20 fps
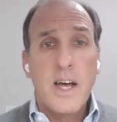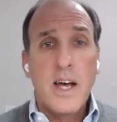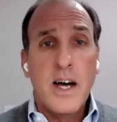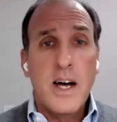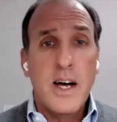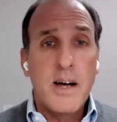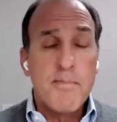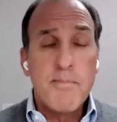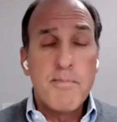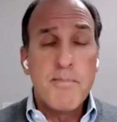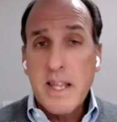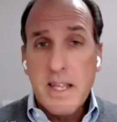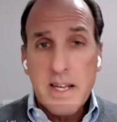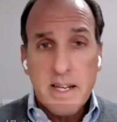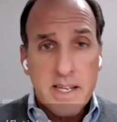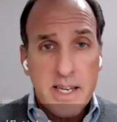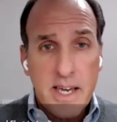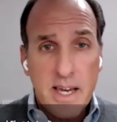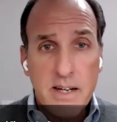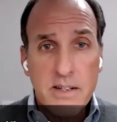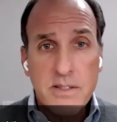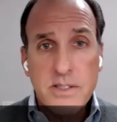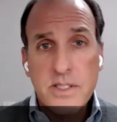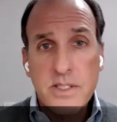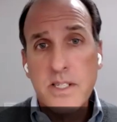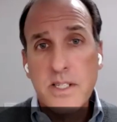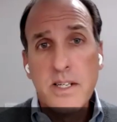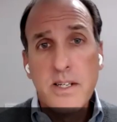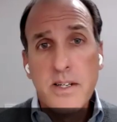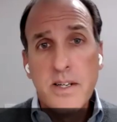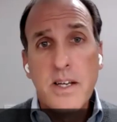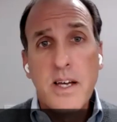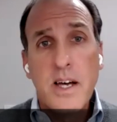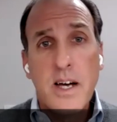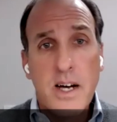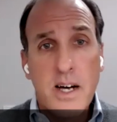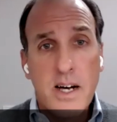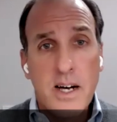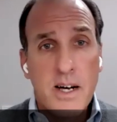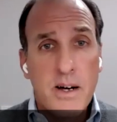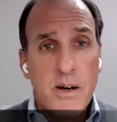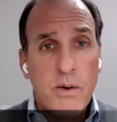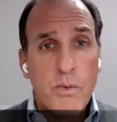uh, many accounts uh,